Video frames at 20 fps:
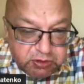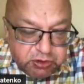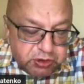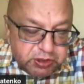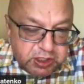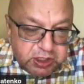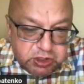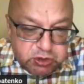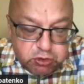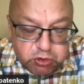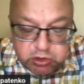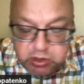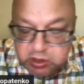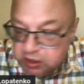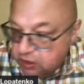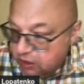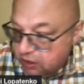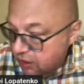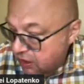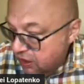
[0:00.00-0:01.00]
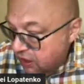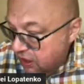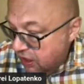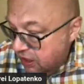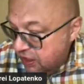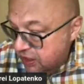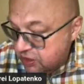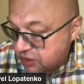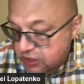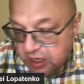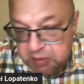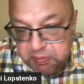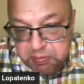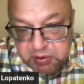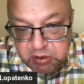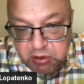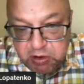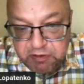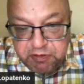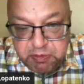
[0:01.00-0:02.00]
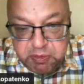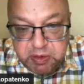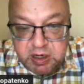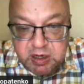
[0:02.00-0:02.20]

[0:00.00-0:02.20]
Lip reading: So this is good example of